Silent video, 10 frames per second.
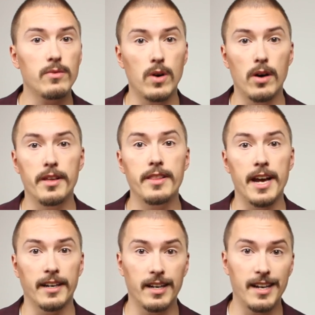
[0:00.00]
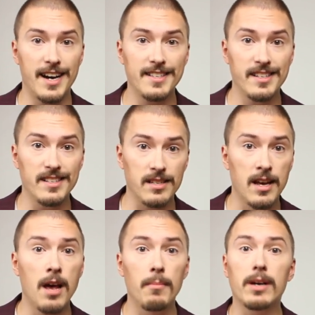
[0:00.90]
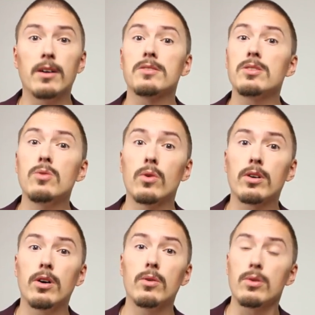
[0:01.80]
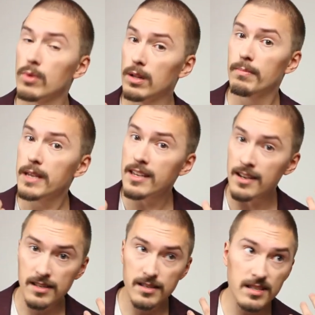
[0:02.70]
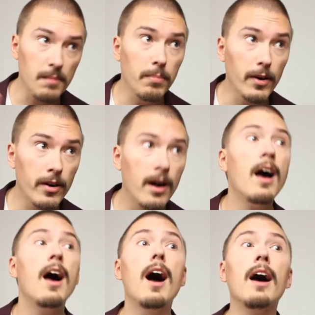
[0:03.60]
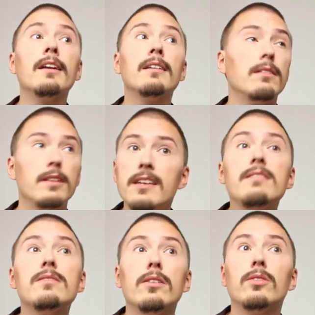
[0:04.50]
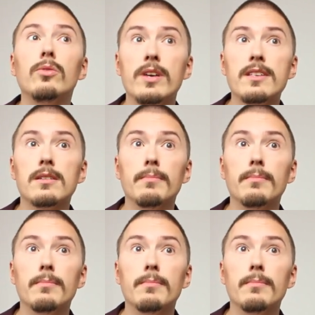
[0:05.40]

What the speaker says: rather than classes, because your code will be simpler and easier to reason